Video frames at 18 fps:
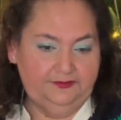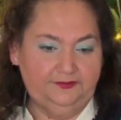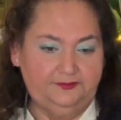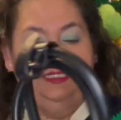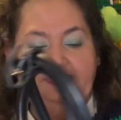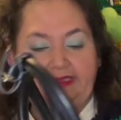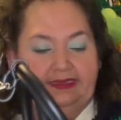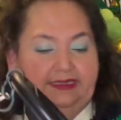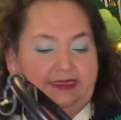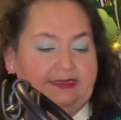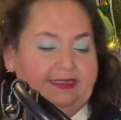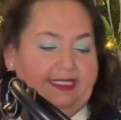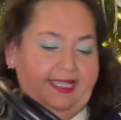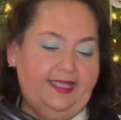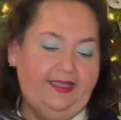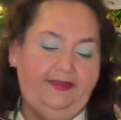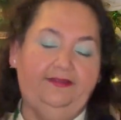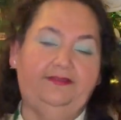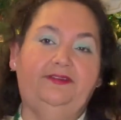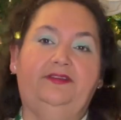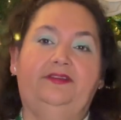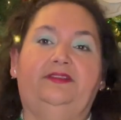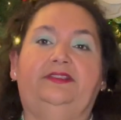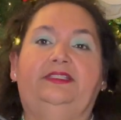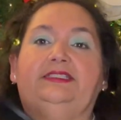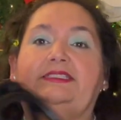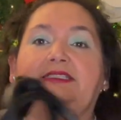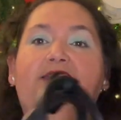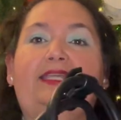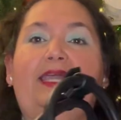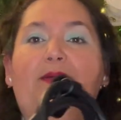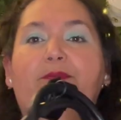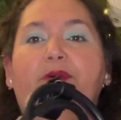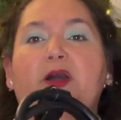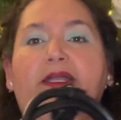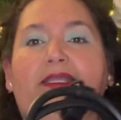It does have the snap
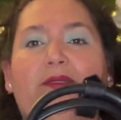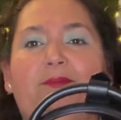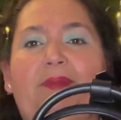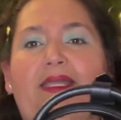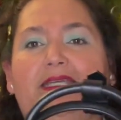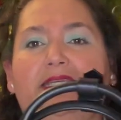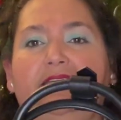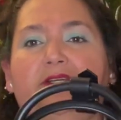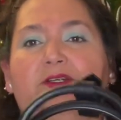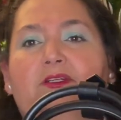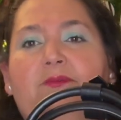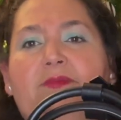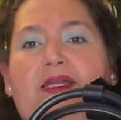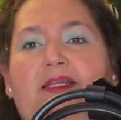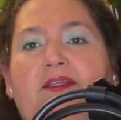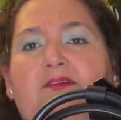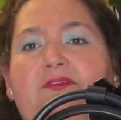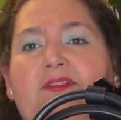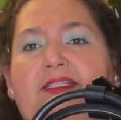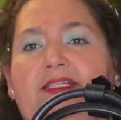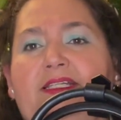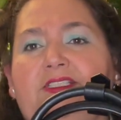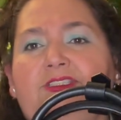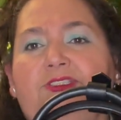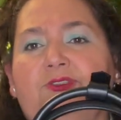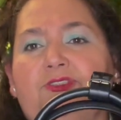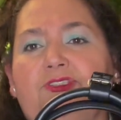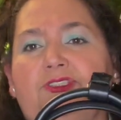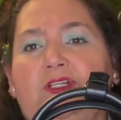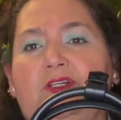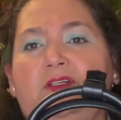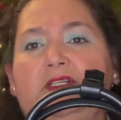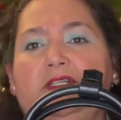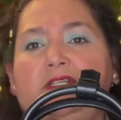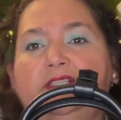pocket back here. I don't think I showed y'all.